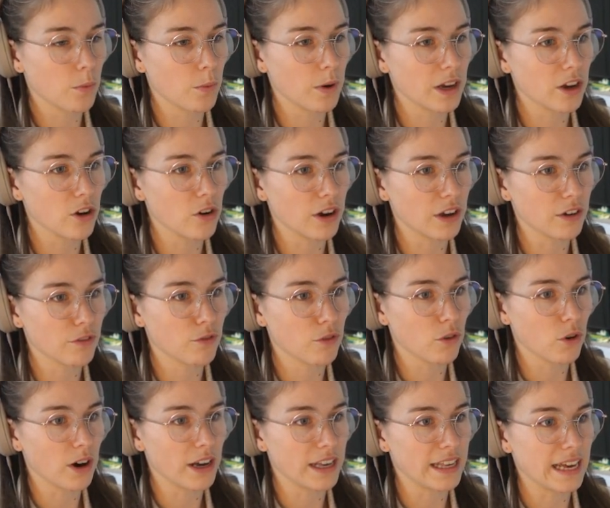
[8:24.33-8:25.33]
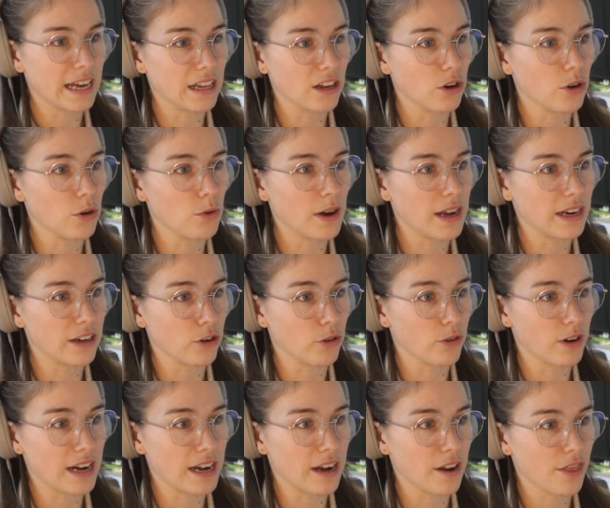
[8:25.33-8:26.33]
We're going for a yellow and
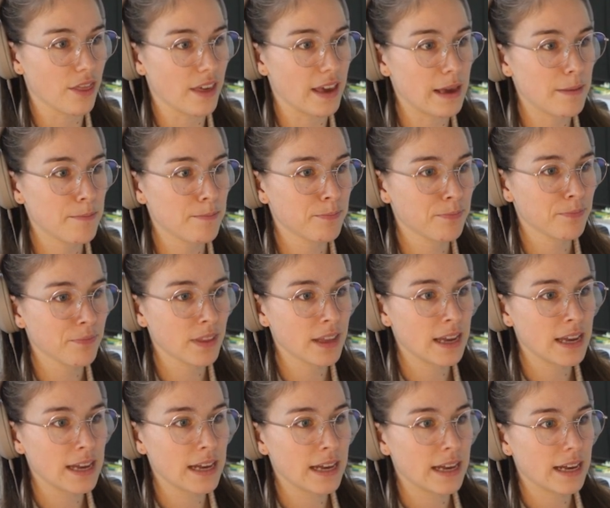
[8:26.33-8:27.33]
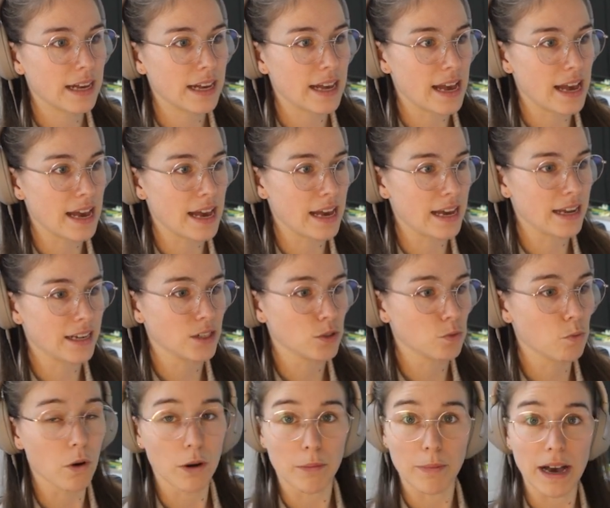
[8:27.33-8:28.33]
green theme. And
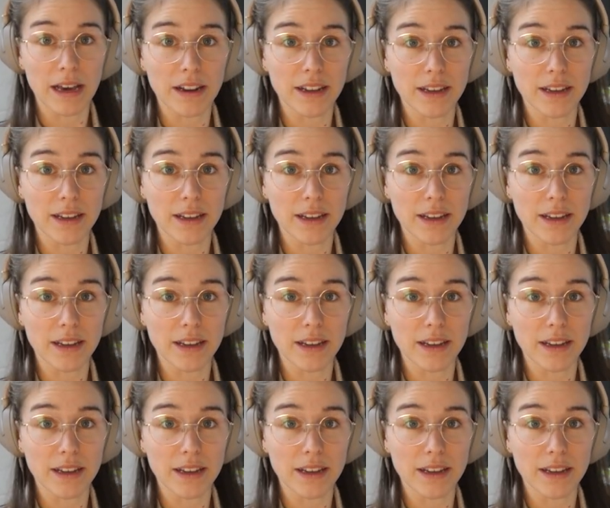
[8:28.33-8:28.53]
what about